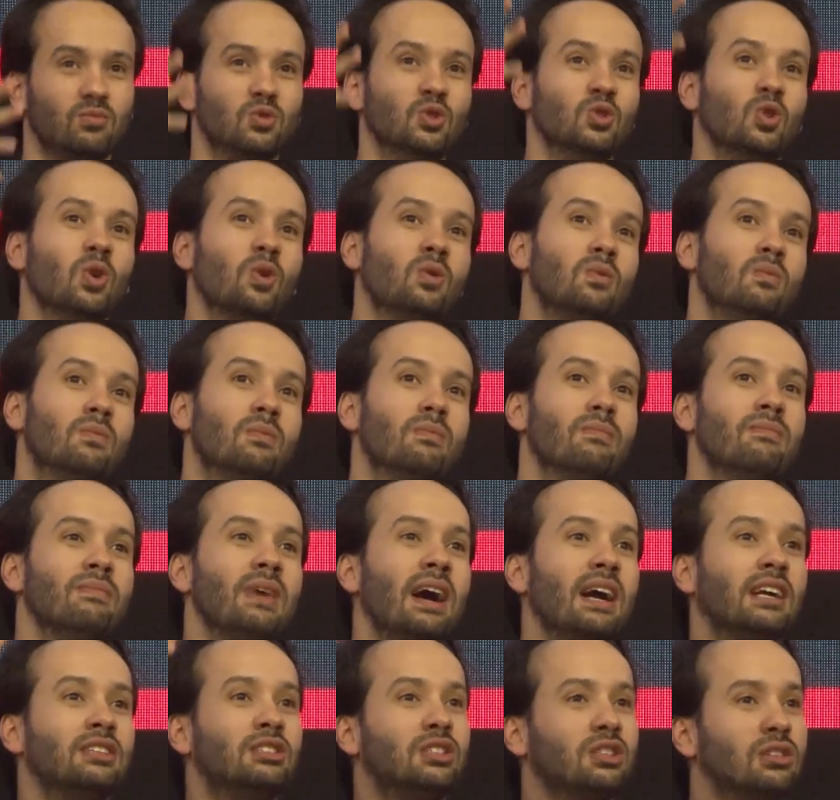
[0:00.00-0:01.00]

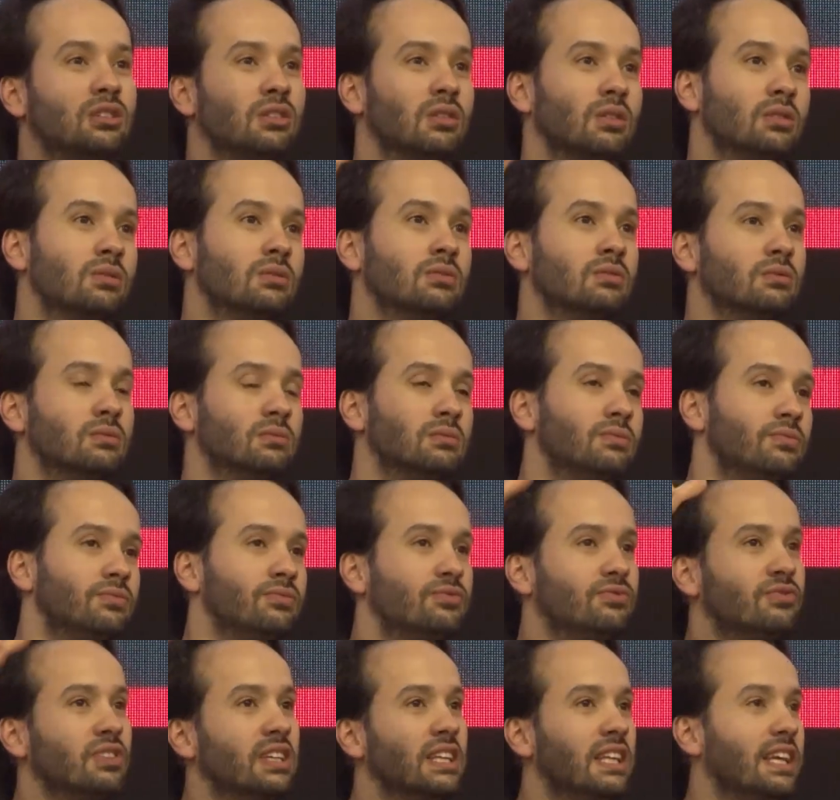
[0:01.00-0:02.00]
magical
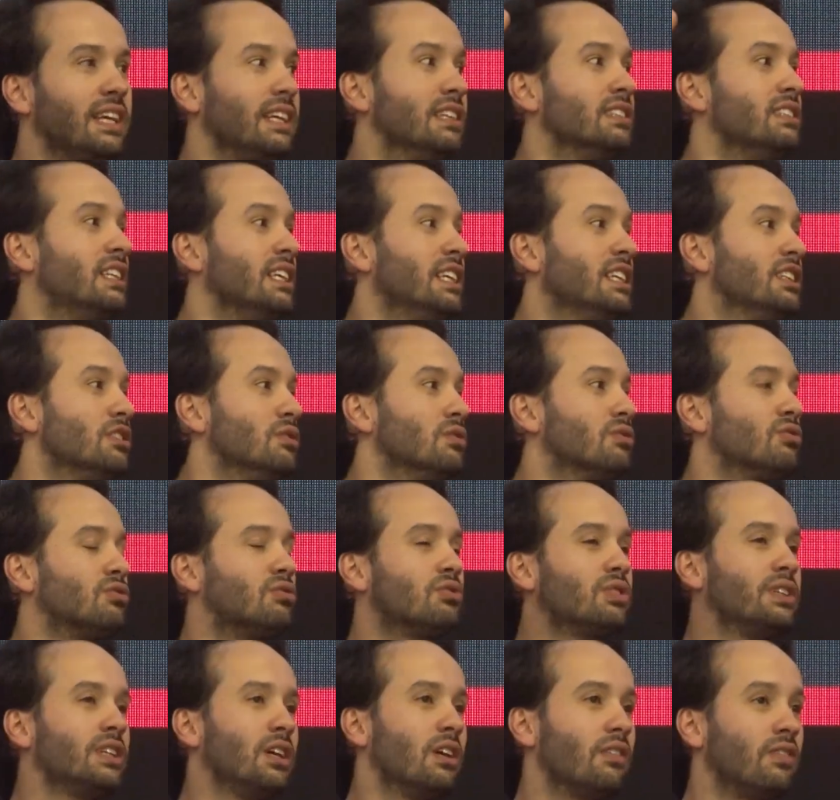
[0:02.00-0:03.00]
feeling in the
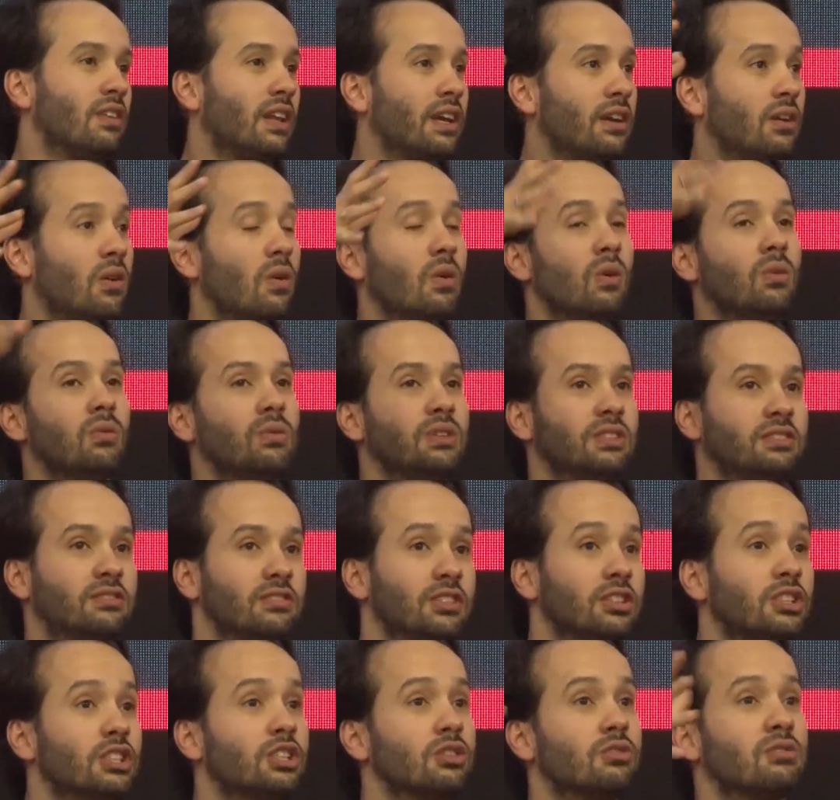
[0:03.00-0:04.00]
industry of like, oh, it's
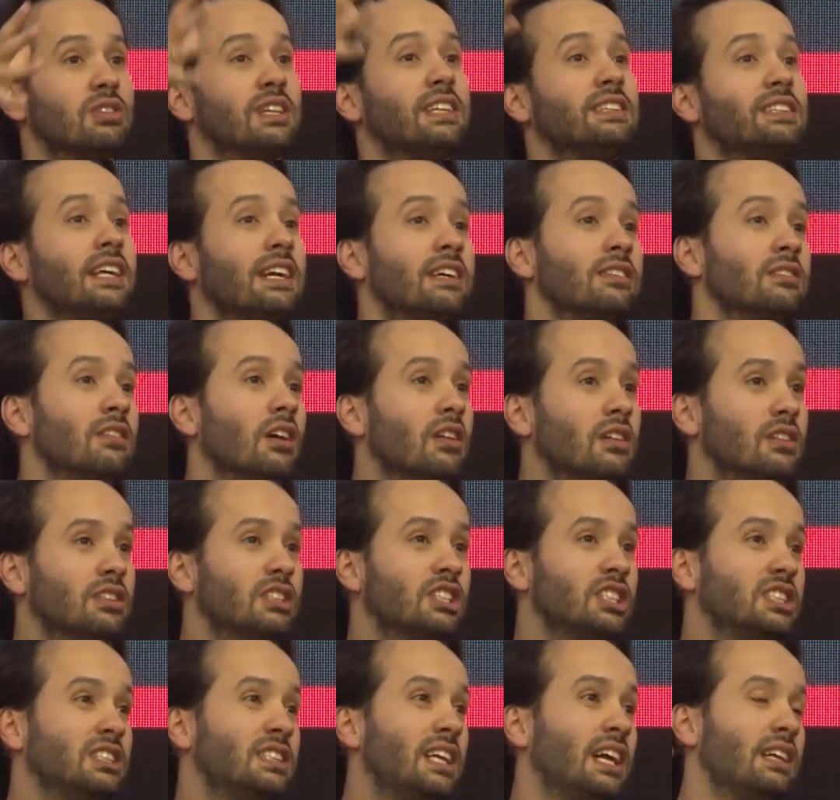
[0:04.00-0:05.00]
such a great
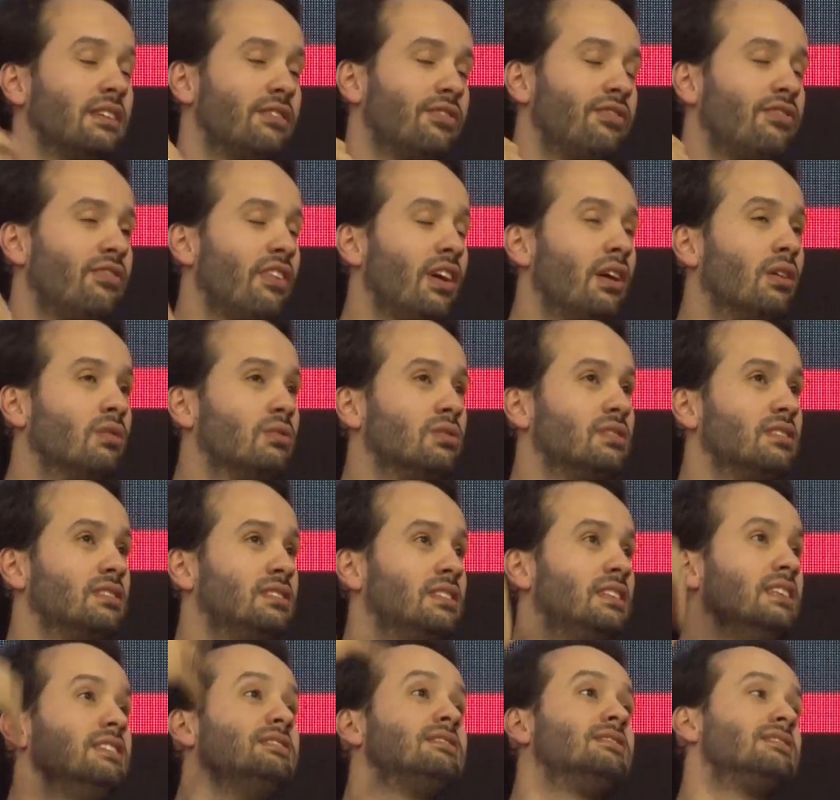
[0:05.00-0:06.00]
technology that
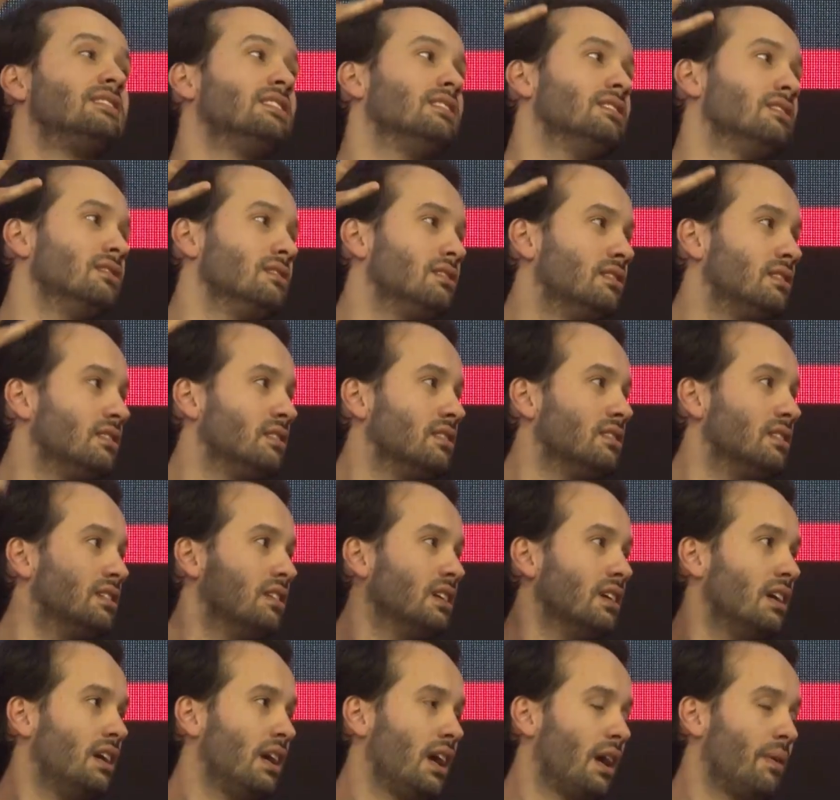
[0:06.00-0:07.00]
felt distant,
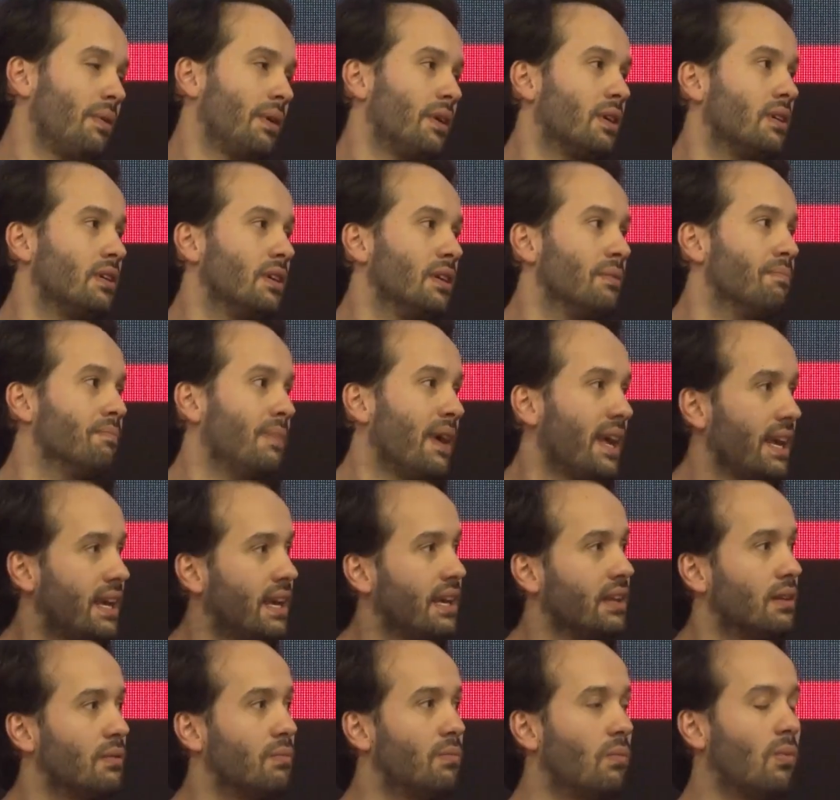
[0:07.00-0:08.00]
and we could
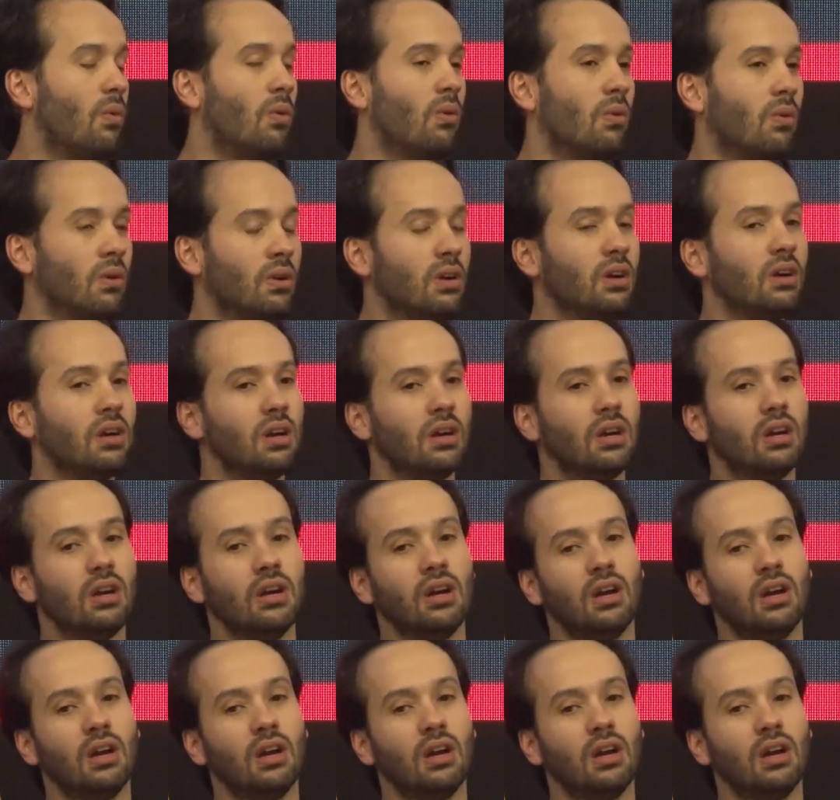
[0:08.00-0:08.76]
make it more.